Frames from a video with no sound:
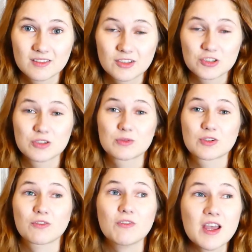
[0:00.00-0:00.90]
because she was
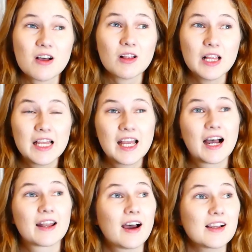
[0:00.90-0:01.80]
going to fail
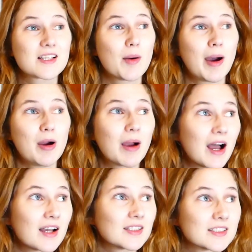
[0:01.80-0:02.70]
and I somehow
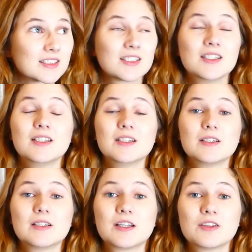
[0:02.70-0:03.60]
passed.
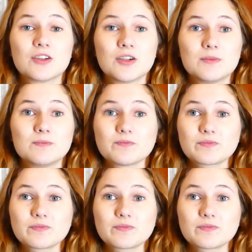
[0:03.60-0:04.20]
And you know,